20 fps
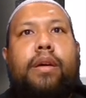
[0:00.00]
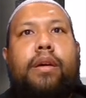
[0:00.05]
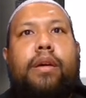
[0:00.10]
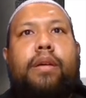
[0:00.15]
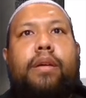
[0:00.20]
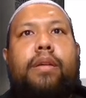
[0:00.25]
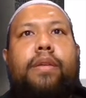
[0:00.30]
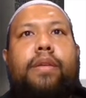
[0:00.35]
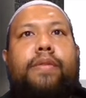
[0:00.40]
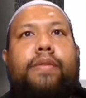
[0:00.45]

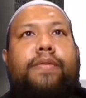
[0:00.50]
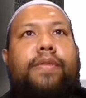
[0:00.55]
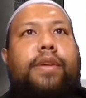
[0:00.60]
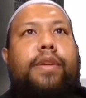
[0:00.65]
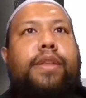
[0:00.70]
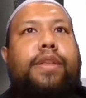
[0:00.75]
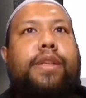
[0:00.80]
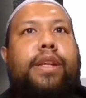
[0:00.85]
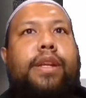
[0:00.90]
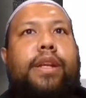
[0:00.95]
The
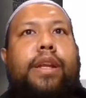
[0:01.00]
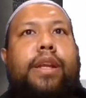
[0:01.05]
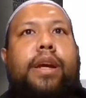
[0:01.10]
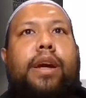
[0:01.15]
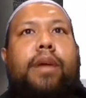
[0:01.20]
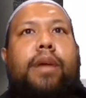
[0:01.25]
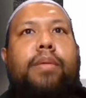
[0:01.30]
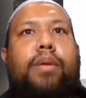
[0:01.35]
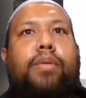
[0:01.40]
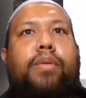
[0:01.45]
first thing that
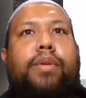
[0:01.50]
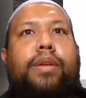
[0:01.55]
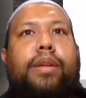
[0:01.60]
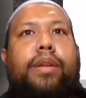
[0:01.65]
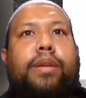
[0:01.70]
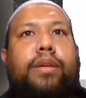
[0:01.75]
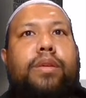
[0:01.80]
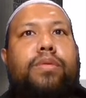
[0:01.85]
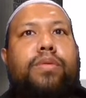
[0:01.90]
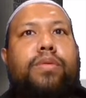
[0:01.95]
come up in
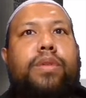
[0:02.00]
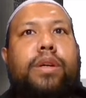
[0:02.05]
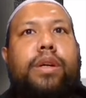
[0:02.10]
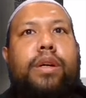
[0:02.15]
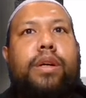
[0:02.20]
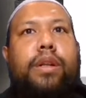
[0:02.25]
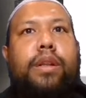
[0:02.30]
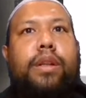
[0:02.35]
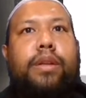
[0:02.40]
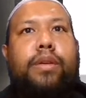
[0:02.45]
the
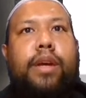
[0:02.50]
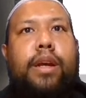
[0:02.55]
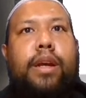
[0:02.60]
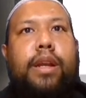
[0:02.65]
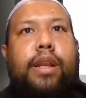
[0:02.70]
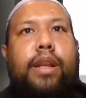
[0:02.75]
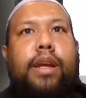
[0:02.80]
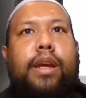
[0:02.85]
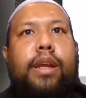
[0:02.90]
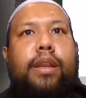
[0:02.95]
Google, you can
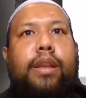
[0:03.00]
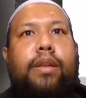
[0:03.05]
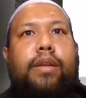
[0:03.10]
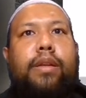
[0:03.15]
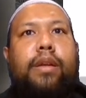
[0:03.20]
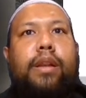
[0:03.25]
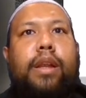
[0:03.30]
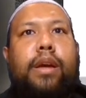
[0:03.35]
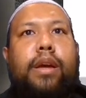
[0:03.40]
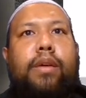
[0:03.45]
click
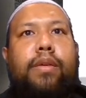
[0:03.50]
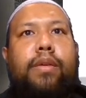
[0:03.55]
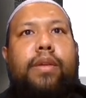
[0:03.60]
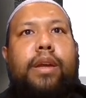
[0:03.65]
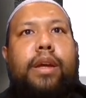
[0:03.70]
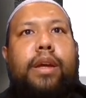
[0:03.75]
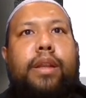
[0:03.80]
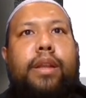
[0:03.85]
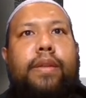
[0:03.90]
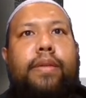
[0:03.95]
on
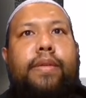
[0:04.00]
it,